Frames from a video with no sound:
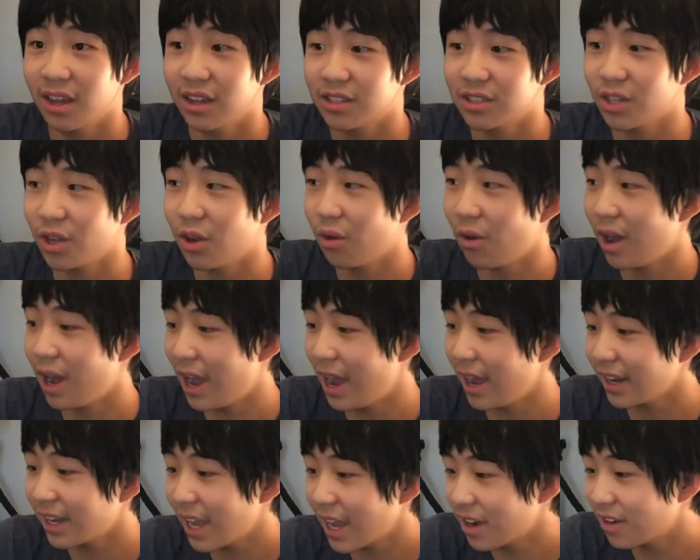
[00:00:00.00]
So
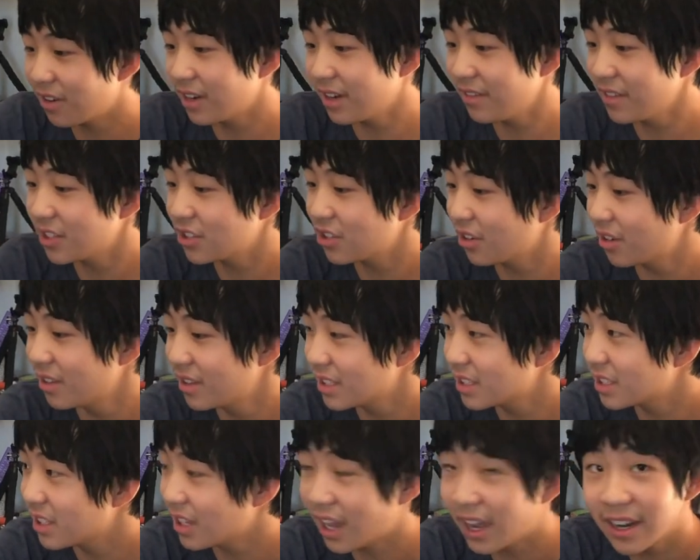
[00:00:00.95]
I cannot even turn on
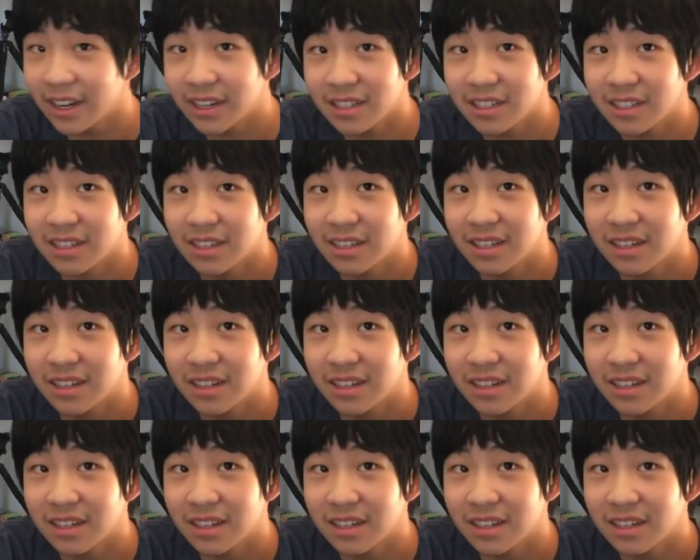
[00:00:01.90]
this light.